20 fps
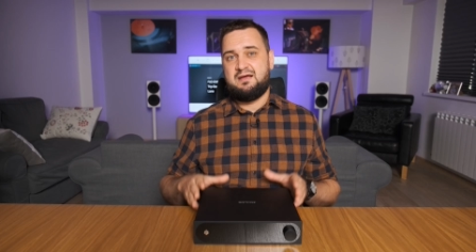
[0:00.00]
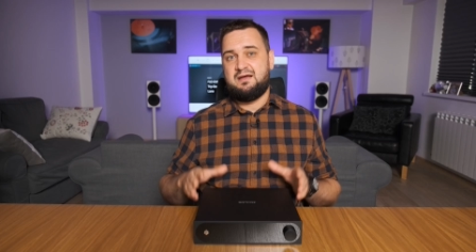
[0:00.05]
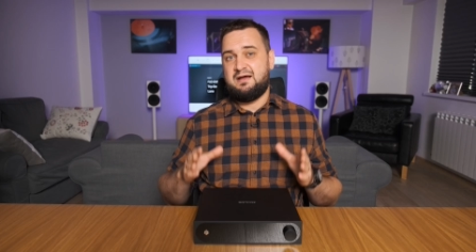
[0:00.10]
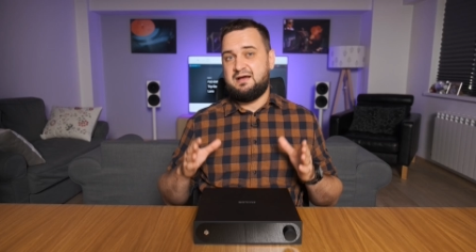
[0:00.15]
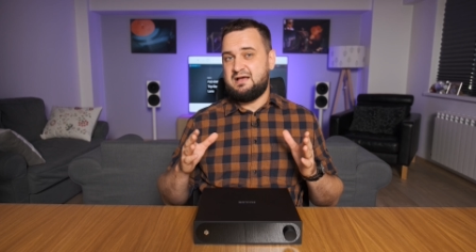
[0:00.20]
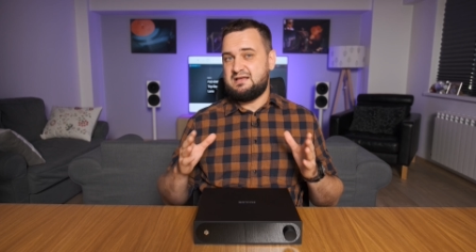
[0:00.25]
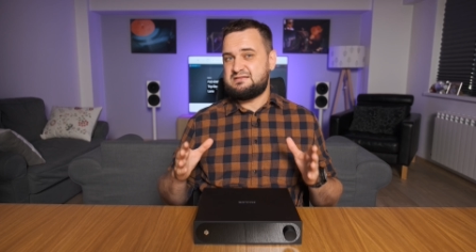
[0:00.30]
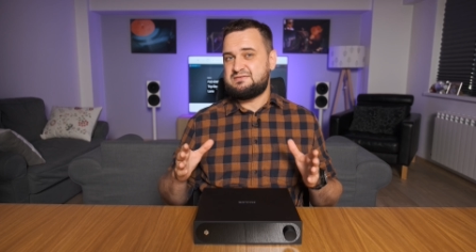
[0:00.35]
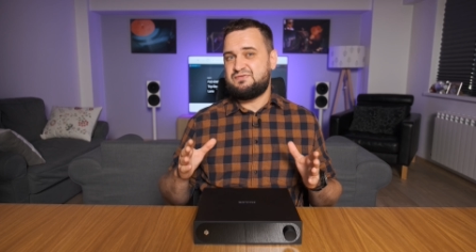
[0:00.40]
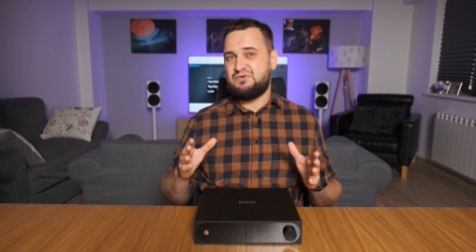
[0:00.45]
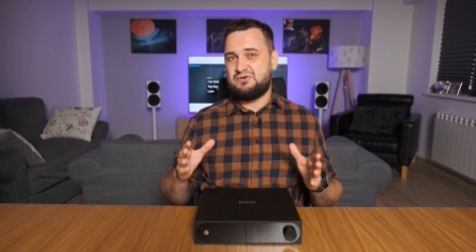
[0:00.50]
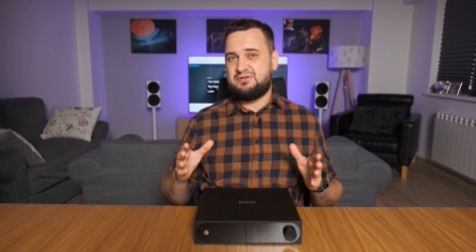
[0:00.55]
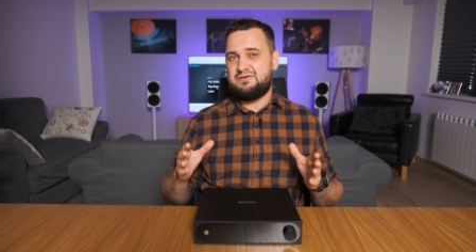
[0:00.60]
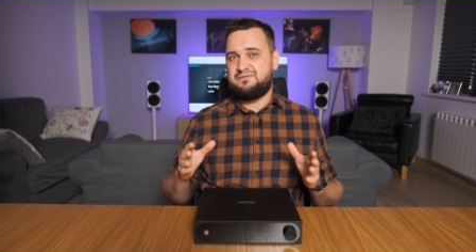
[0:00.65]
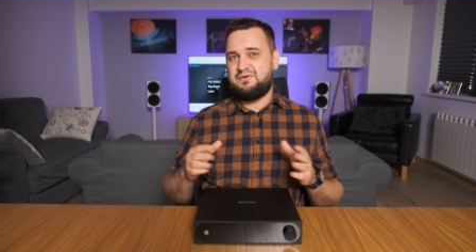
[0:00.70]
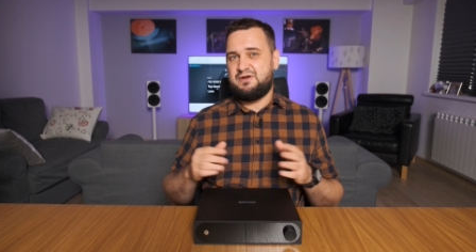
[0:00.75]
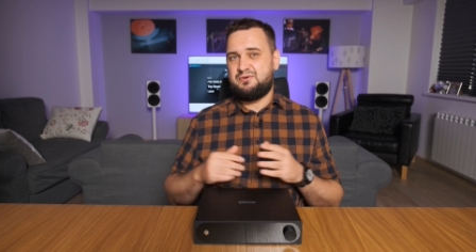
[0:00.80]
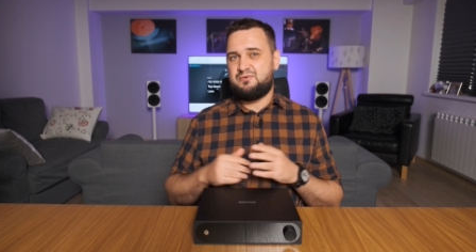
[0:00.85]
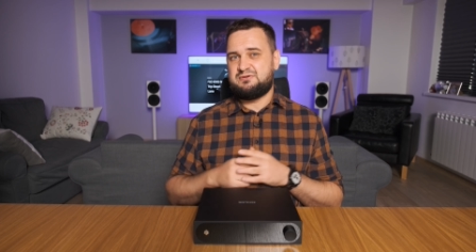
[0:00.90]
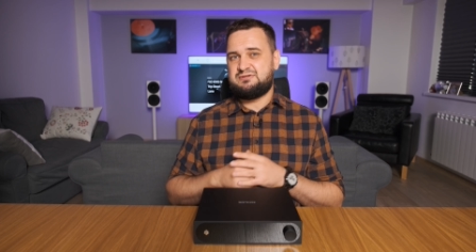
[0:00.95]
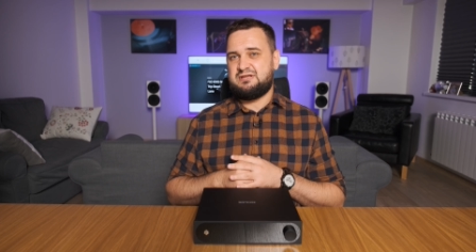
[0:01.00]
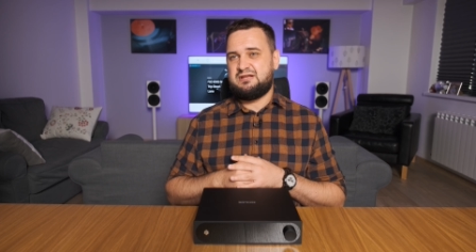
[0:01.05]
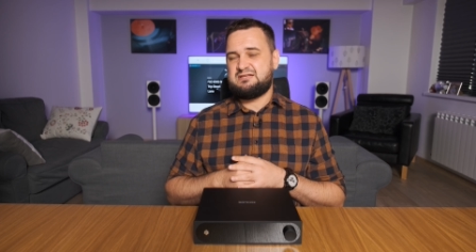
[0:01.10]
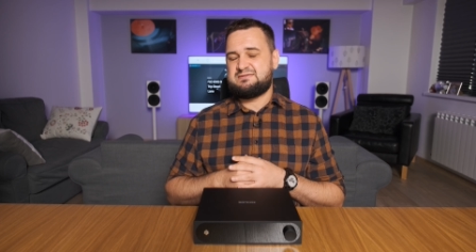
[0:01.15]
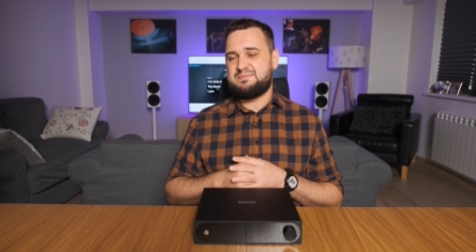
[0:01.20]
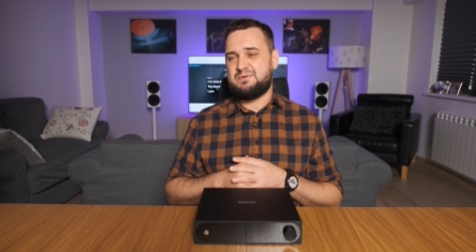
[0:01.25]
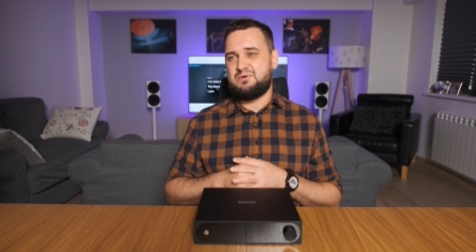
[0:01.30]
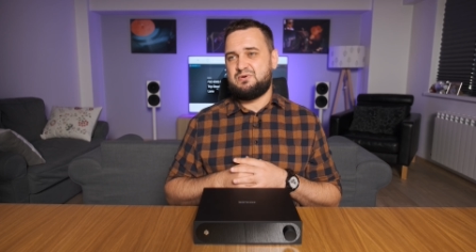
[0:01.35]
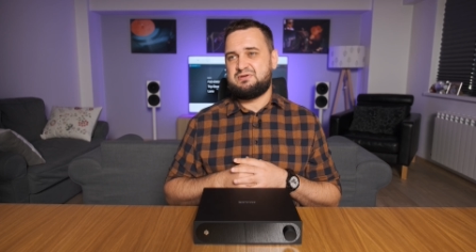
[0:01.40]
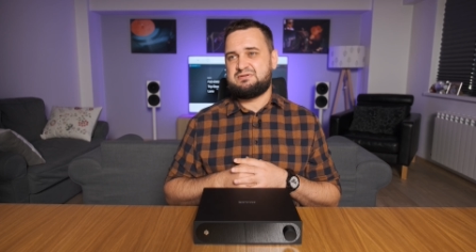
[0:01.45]
As for the frequency
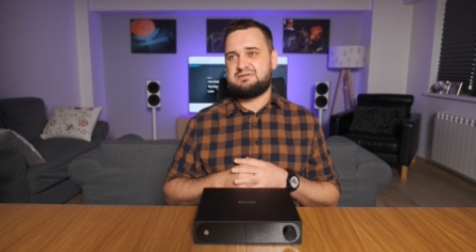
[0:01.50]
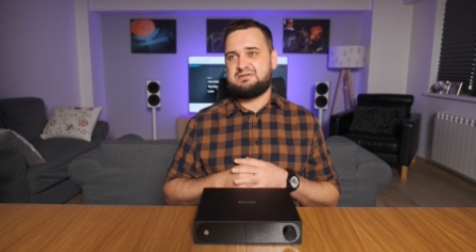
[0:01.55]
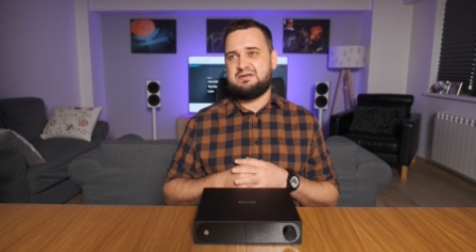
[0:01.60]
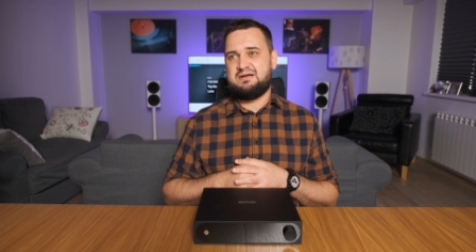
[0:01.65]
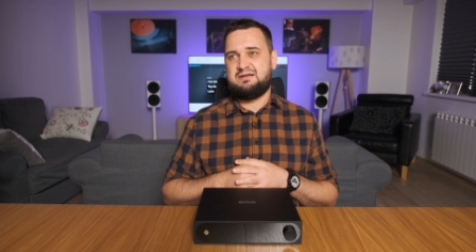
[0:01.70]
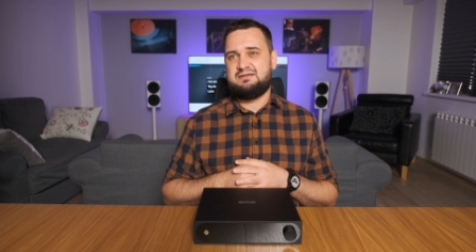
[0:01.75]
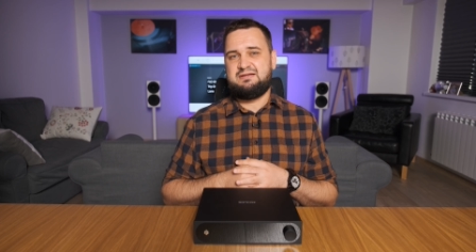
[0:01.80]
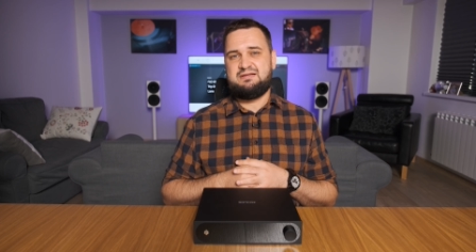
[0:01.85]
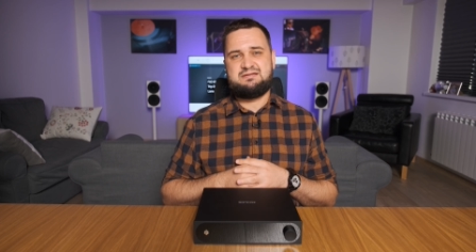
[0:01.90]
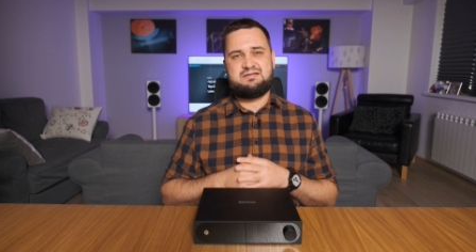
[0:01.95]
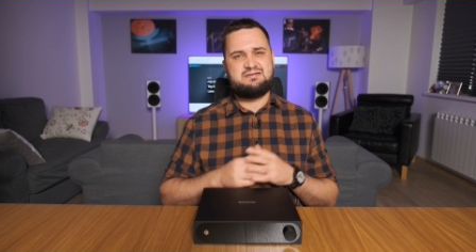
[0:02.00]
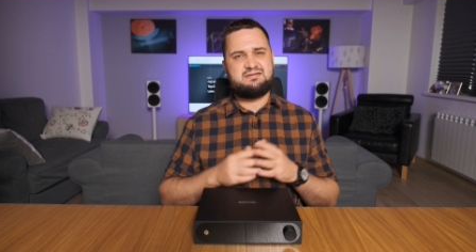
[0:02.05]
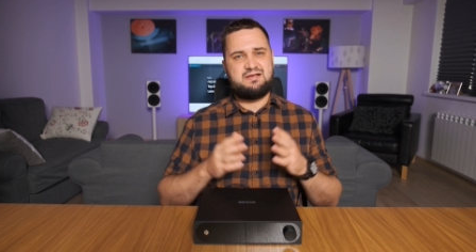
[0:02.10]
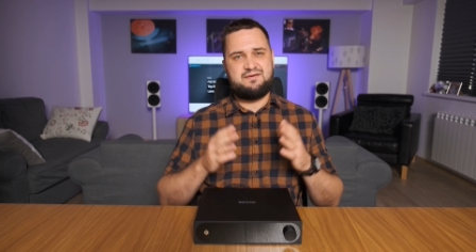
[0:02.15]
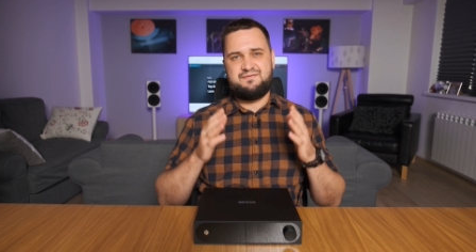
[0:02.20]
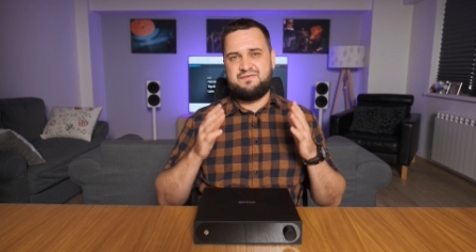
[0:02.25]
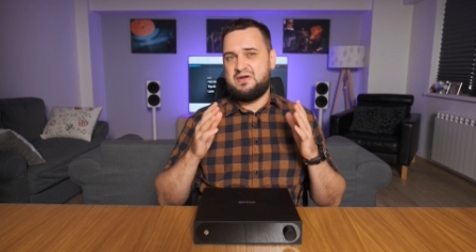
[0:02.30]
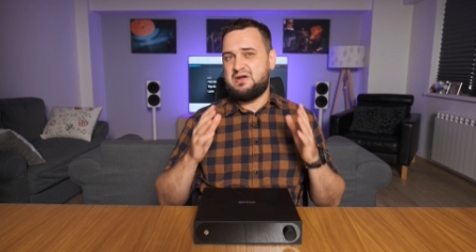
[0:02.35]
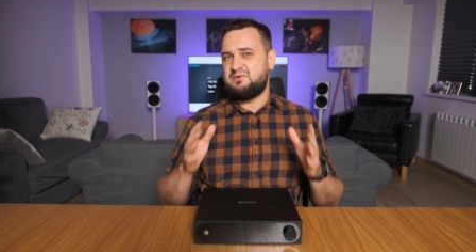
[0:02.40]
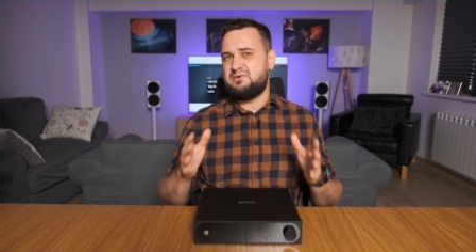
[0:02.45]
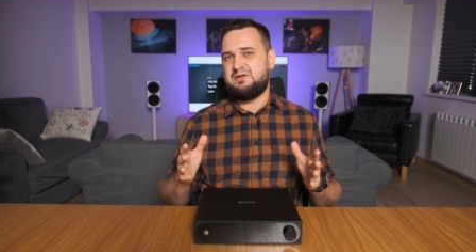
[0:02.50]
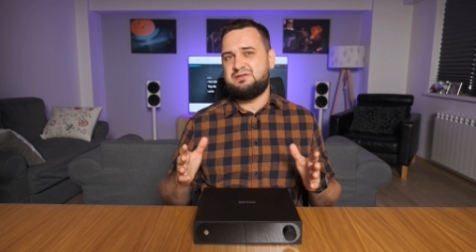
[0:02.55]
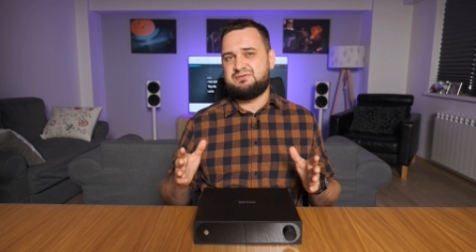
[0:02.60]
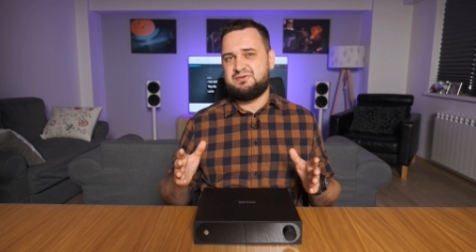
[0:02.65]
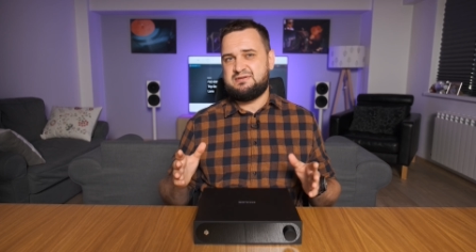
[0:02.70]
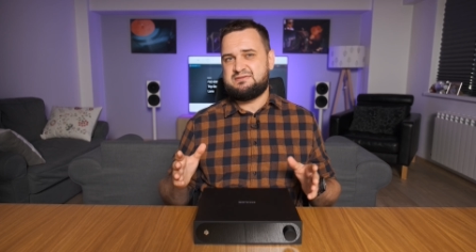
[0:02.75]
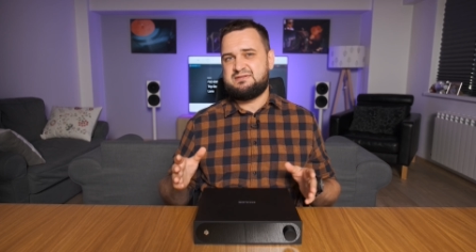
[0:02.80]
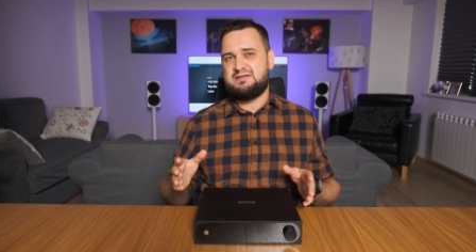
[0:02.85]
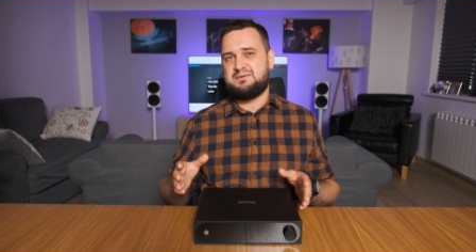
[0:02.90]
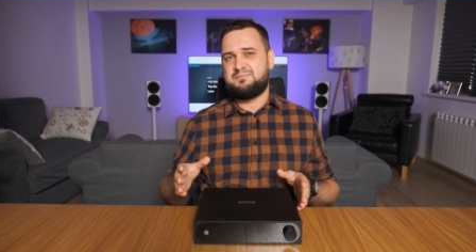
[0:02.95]
response, this is a very
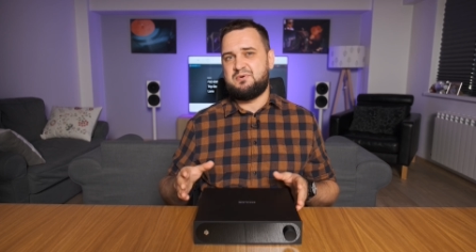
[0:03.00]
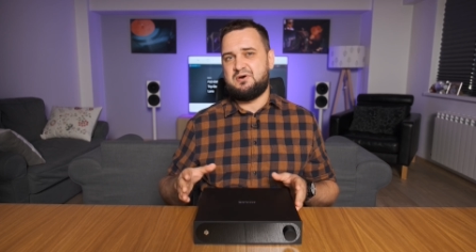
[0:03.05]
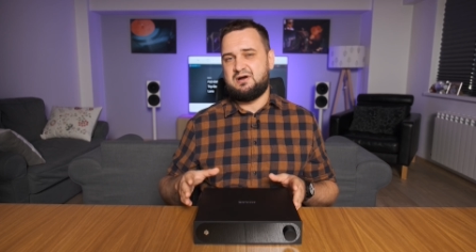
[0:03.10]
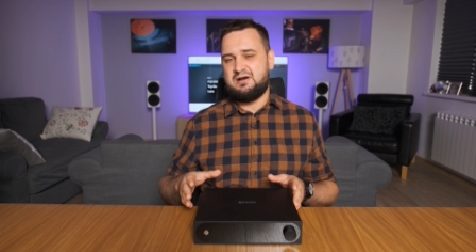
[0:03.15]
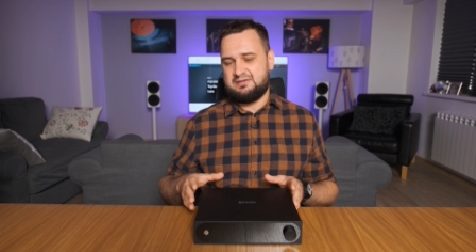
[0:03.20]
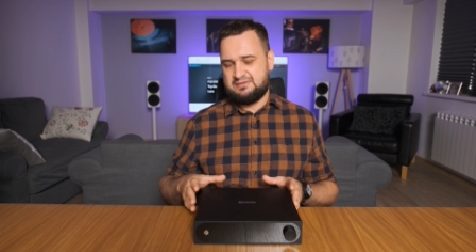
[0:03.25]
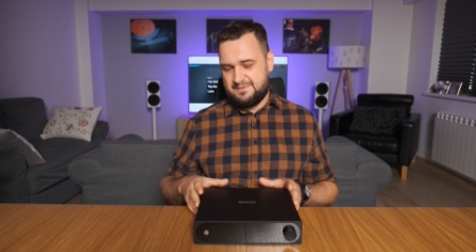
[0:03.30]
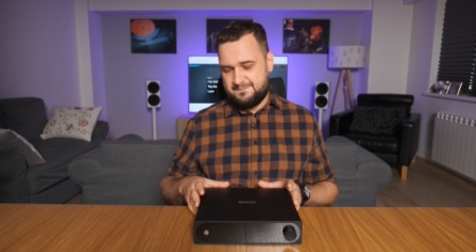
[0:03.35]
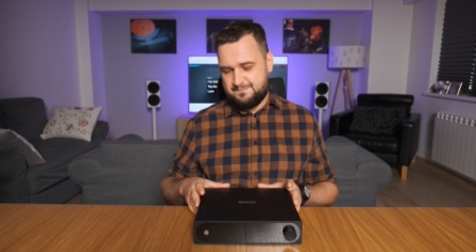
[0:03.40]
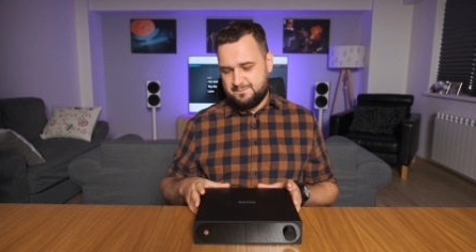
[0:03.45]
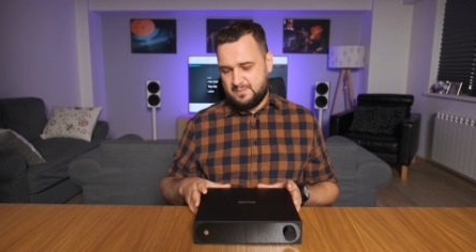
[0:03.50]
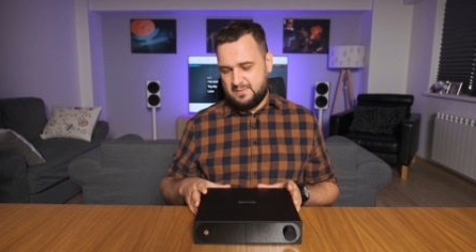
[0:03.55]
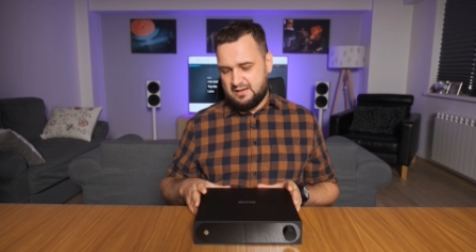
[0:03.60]
interesting part.